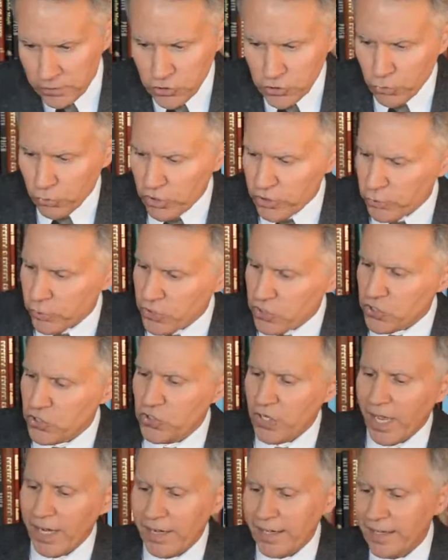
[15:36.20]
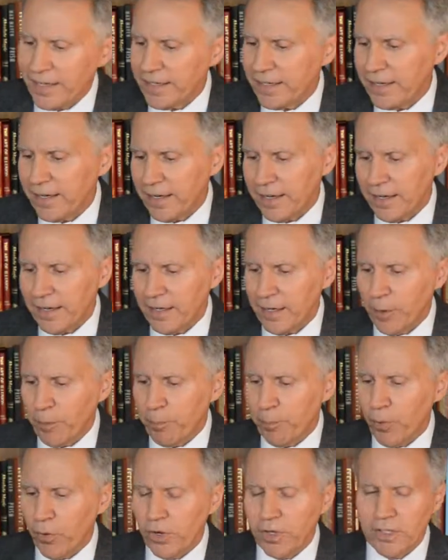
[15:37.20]
George was selling a
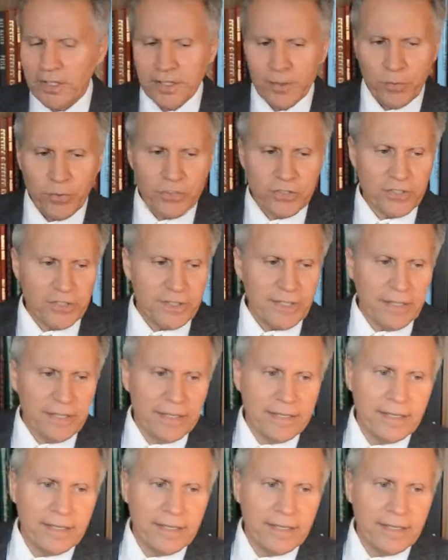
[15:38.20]
book. It was